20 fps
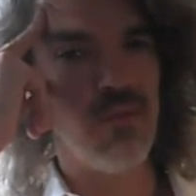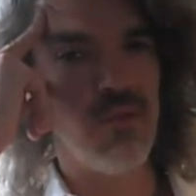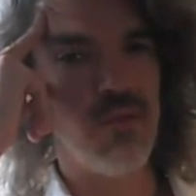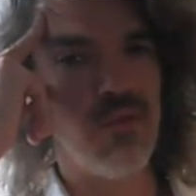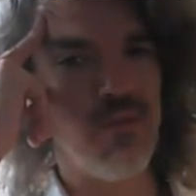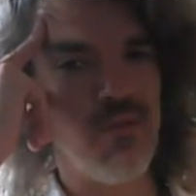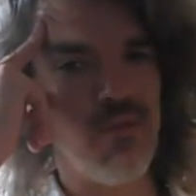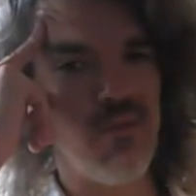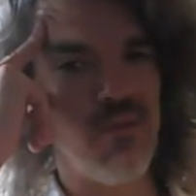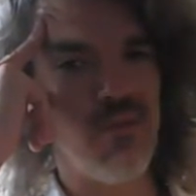
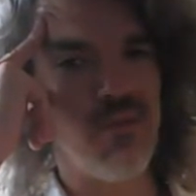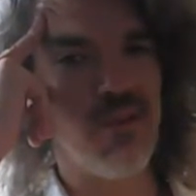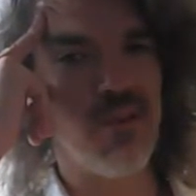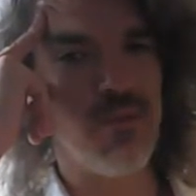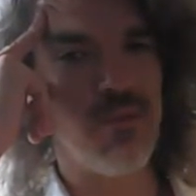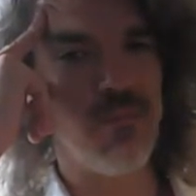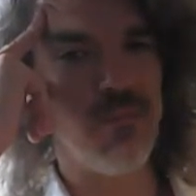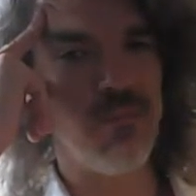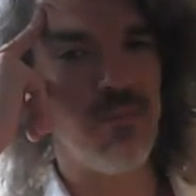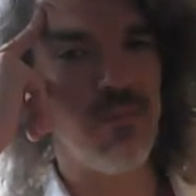It's
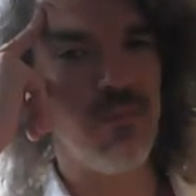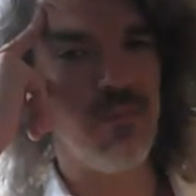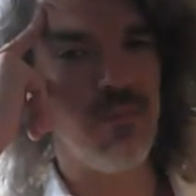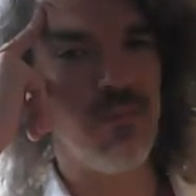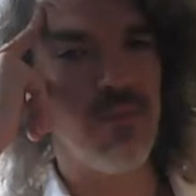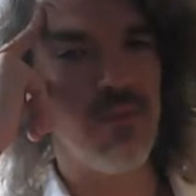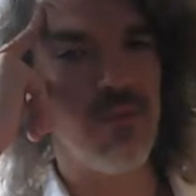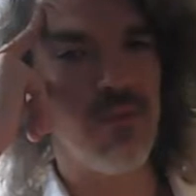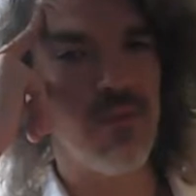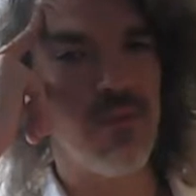the
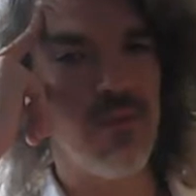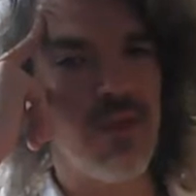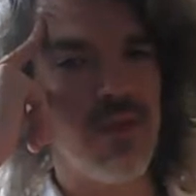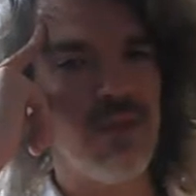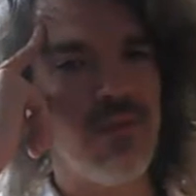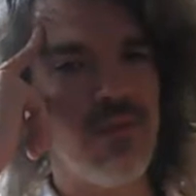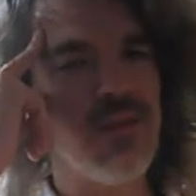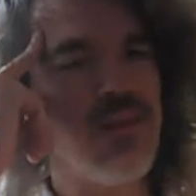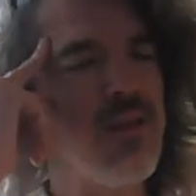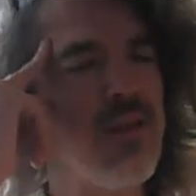
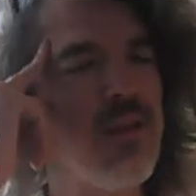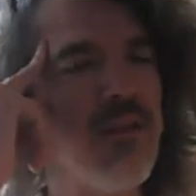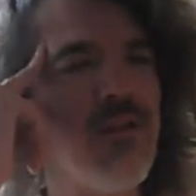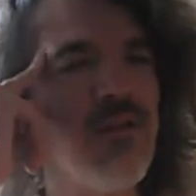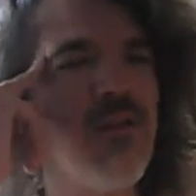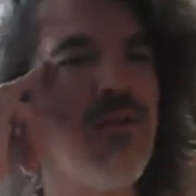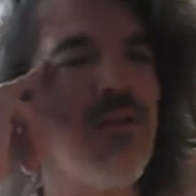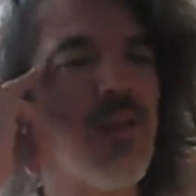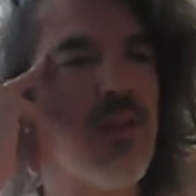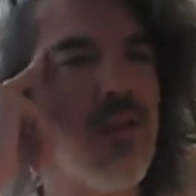thing
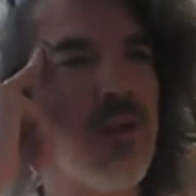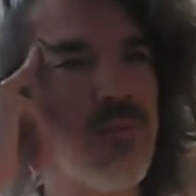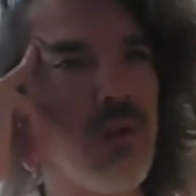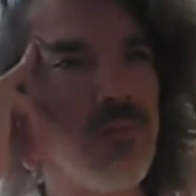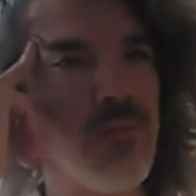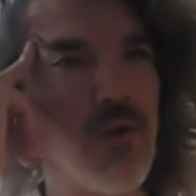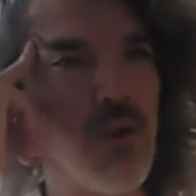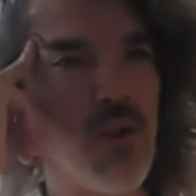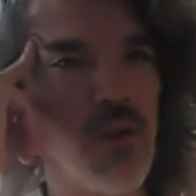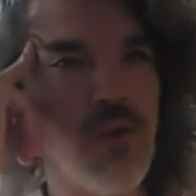is that
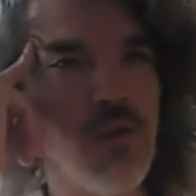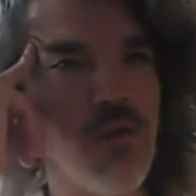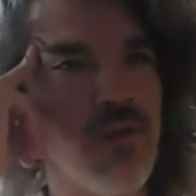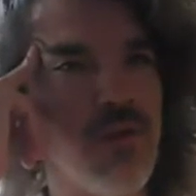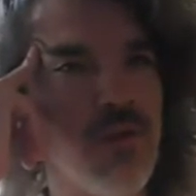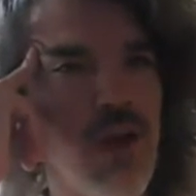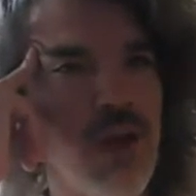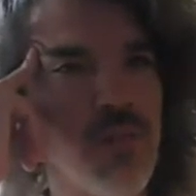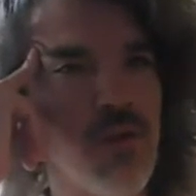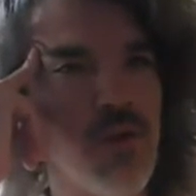I'm sure
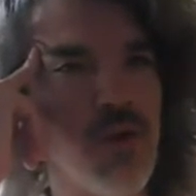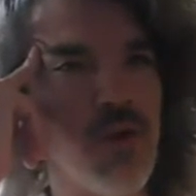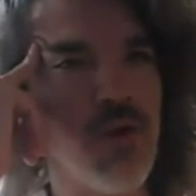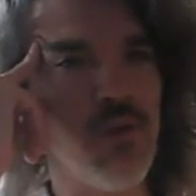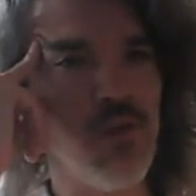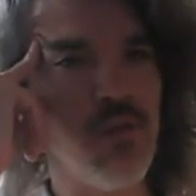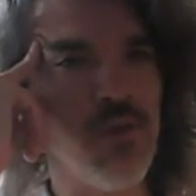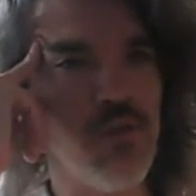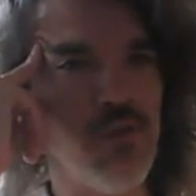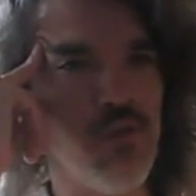
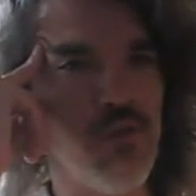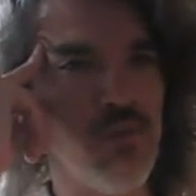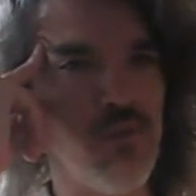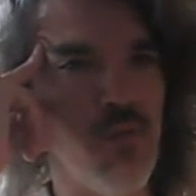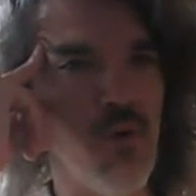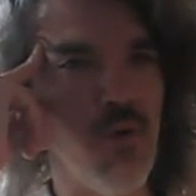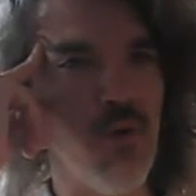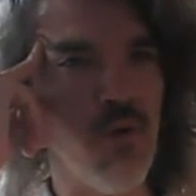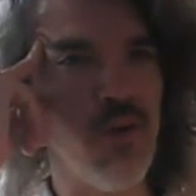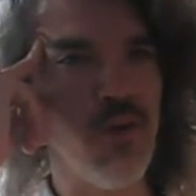that there's
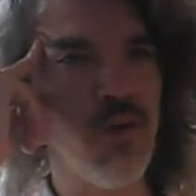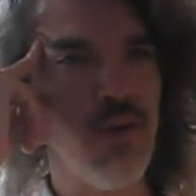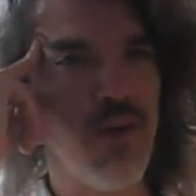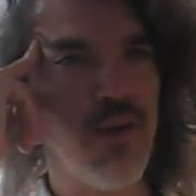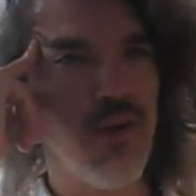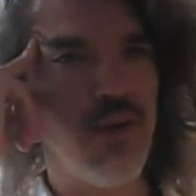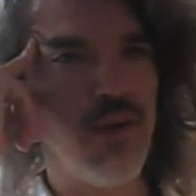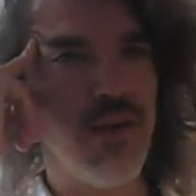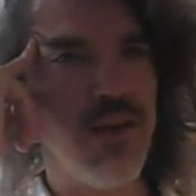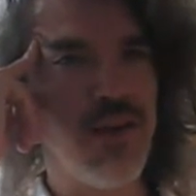more,
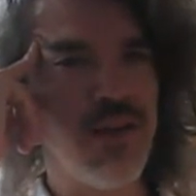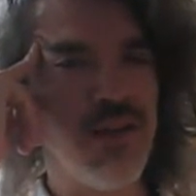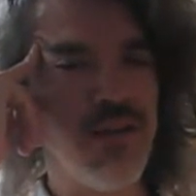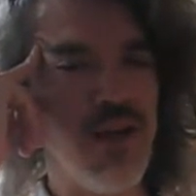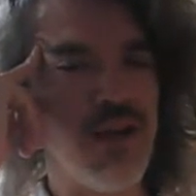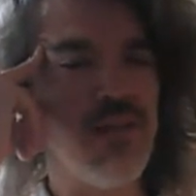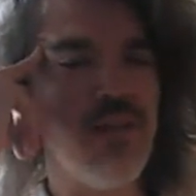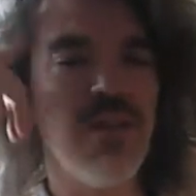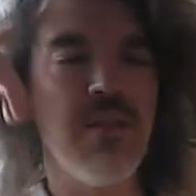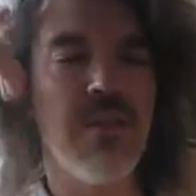and
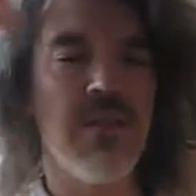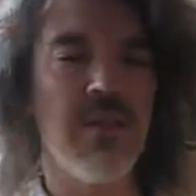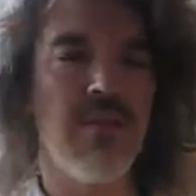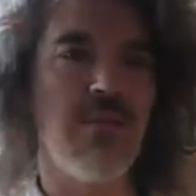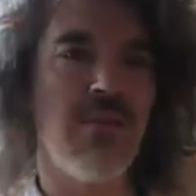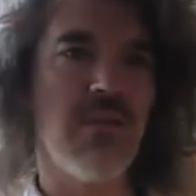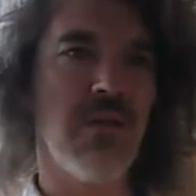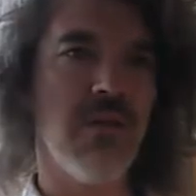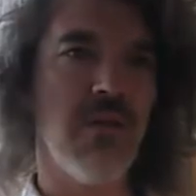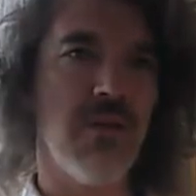I think
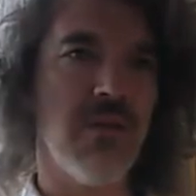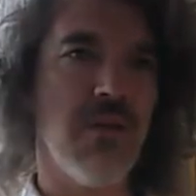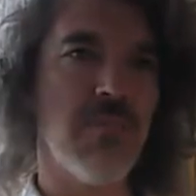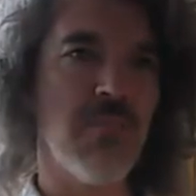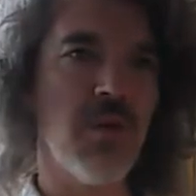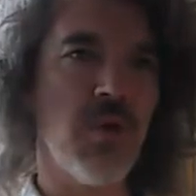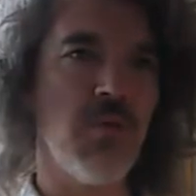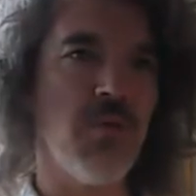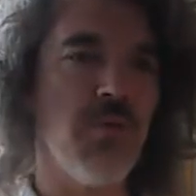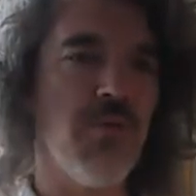that
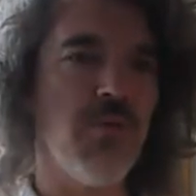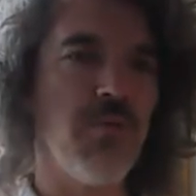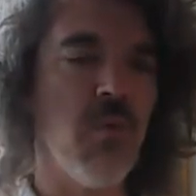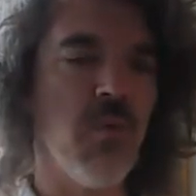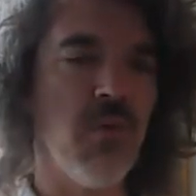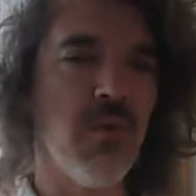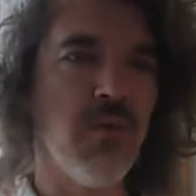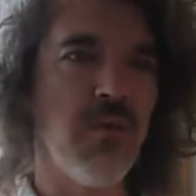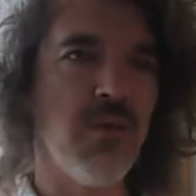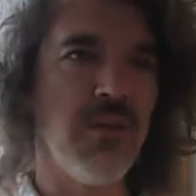I'm sure there's
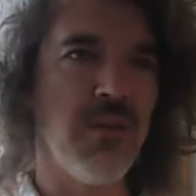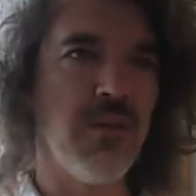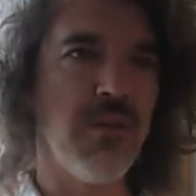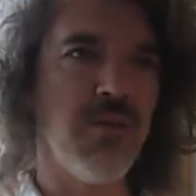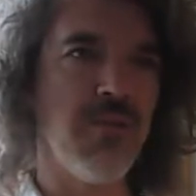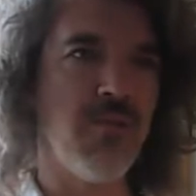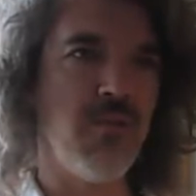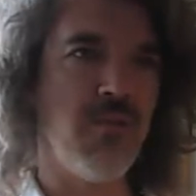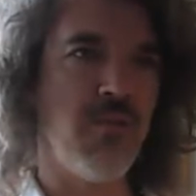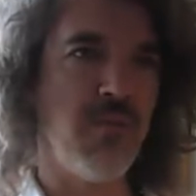more
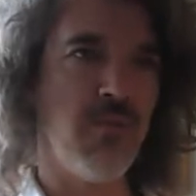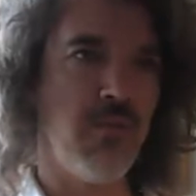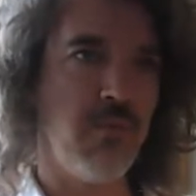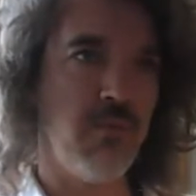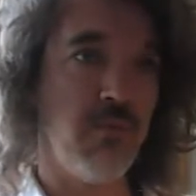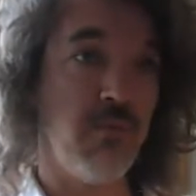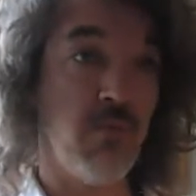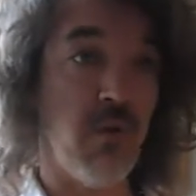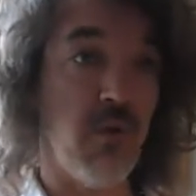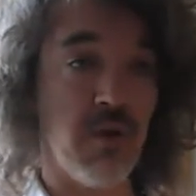things
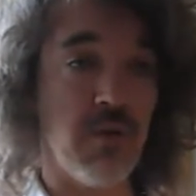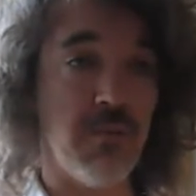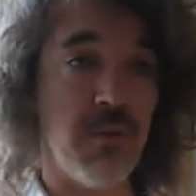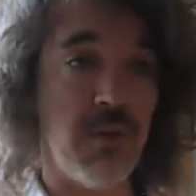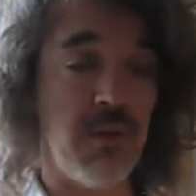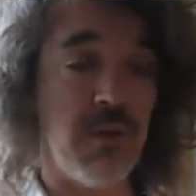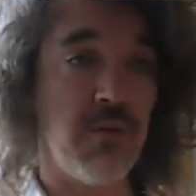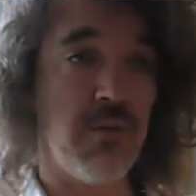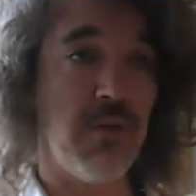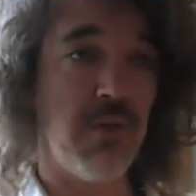to talk
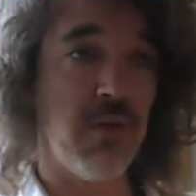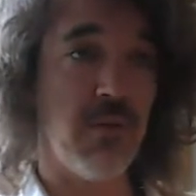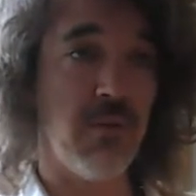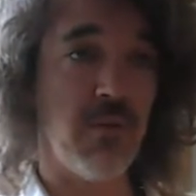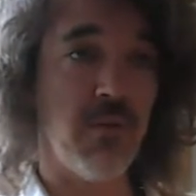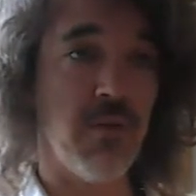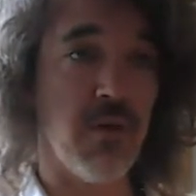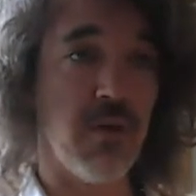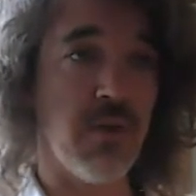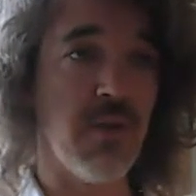about. You know,
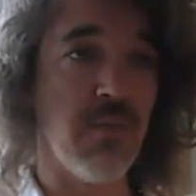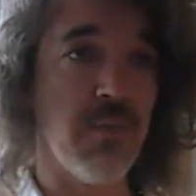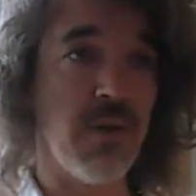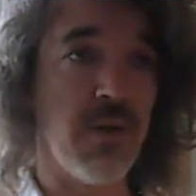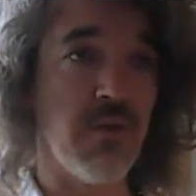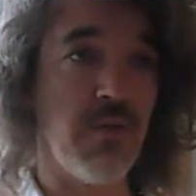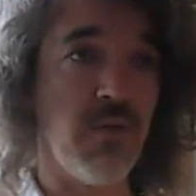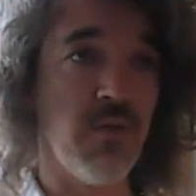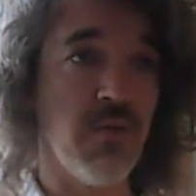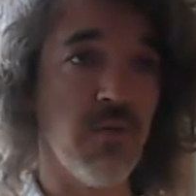in talking
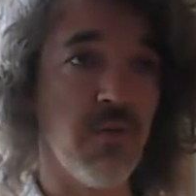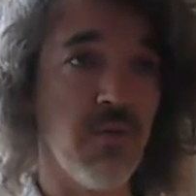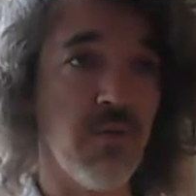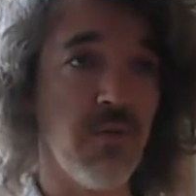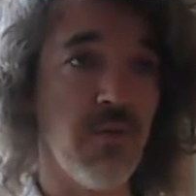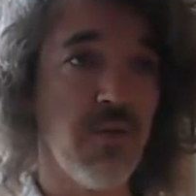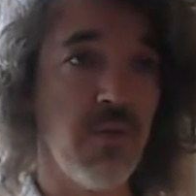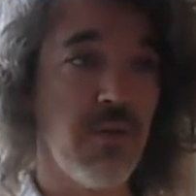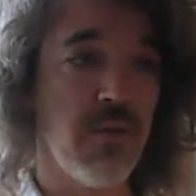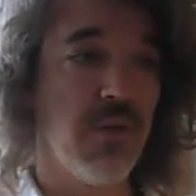about
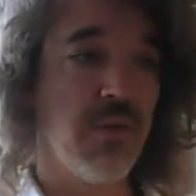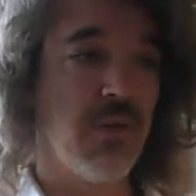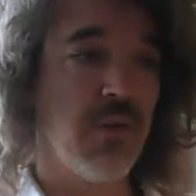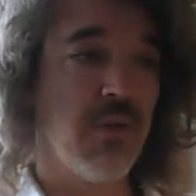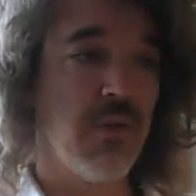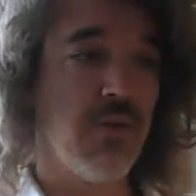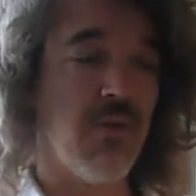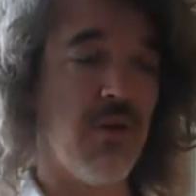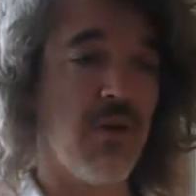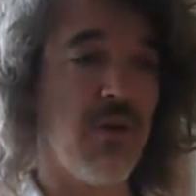your
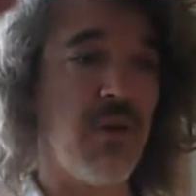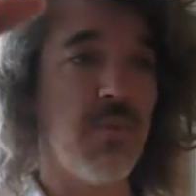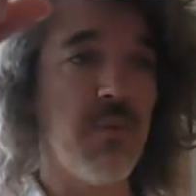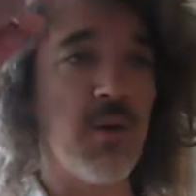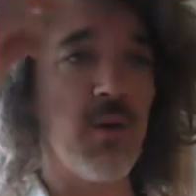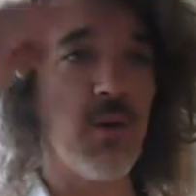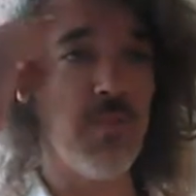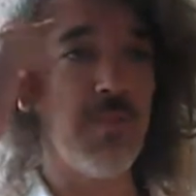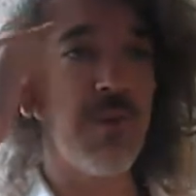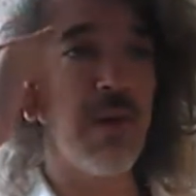
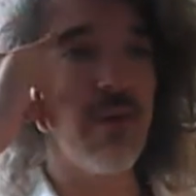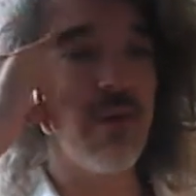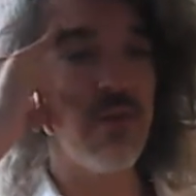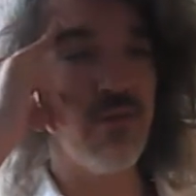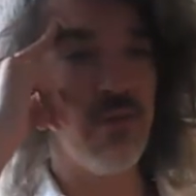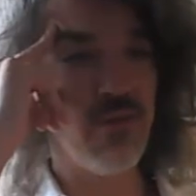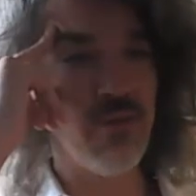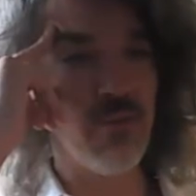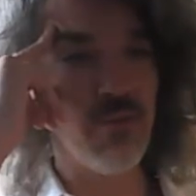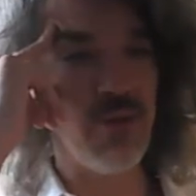
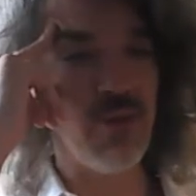parents.